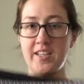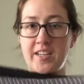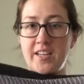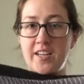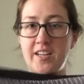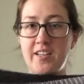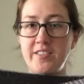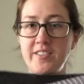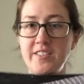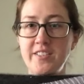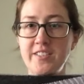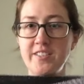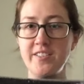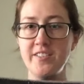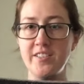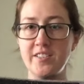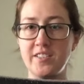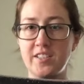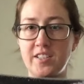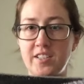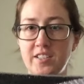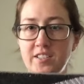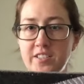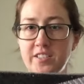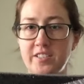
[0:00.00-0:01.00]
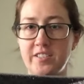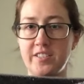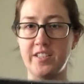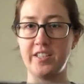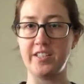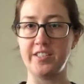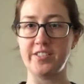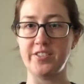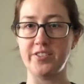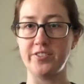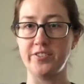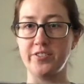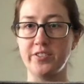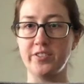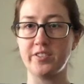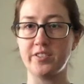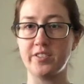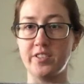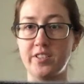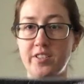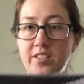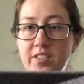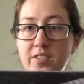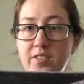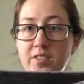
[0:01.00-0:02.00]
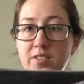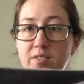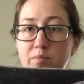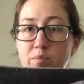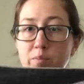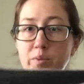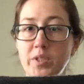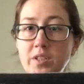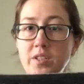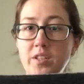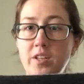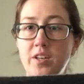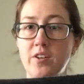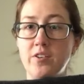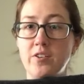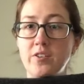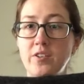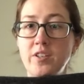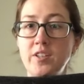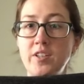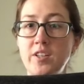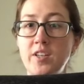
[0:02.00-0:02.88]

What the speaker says: I'll list the colors I used below,